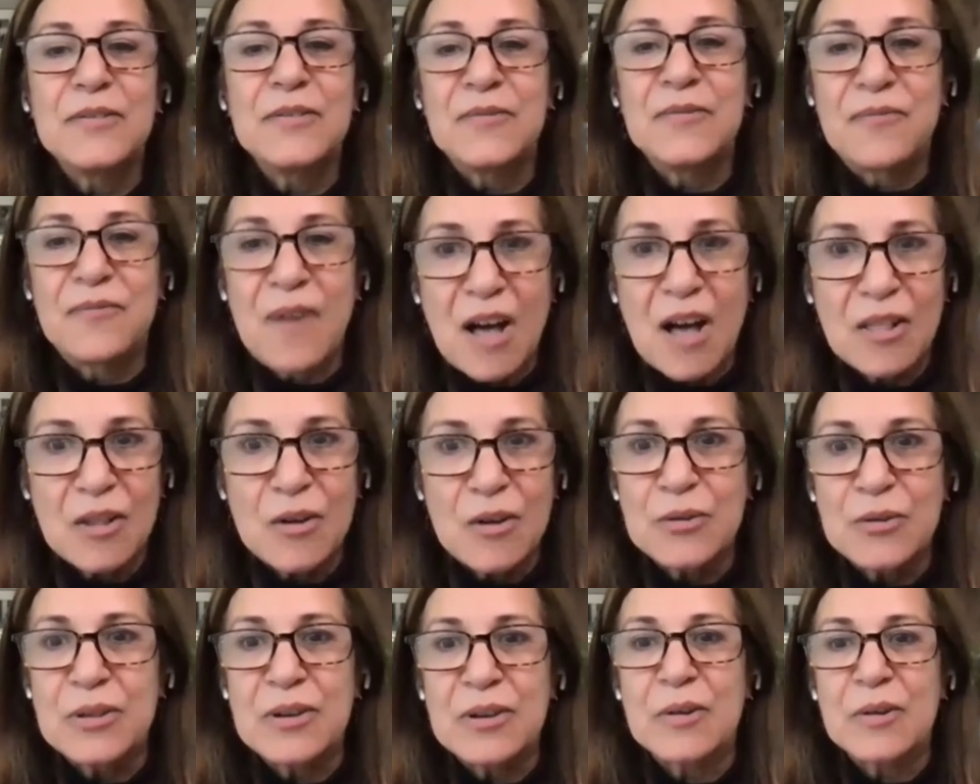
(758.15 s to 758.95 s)

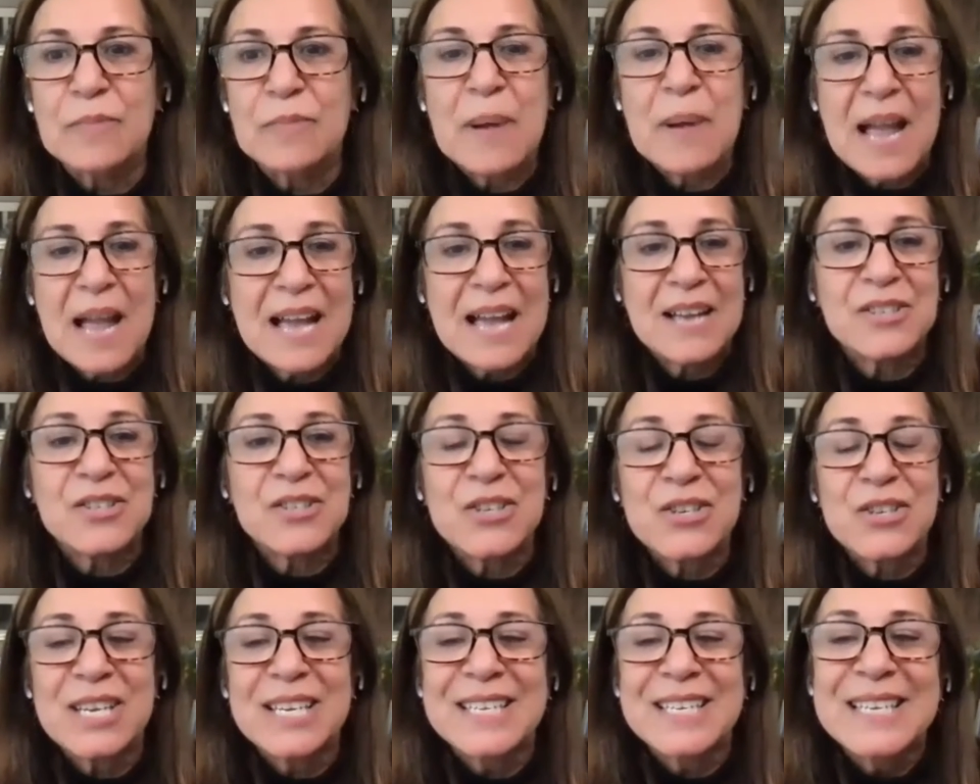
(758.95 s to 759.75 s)
follow their
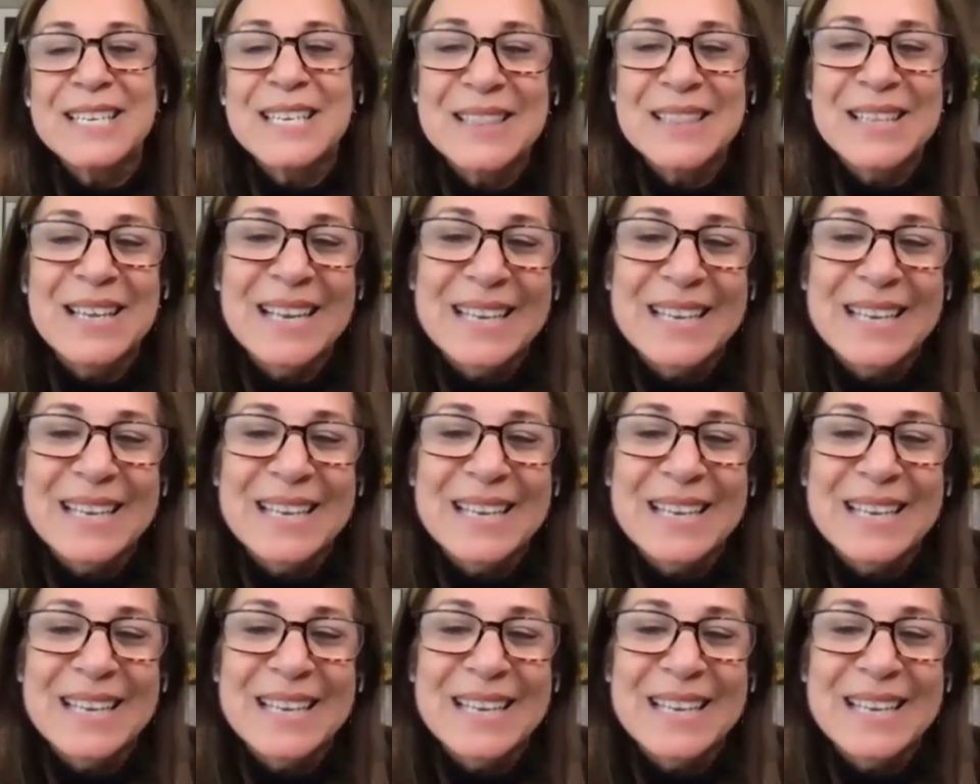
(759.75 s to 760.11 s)
passion like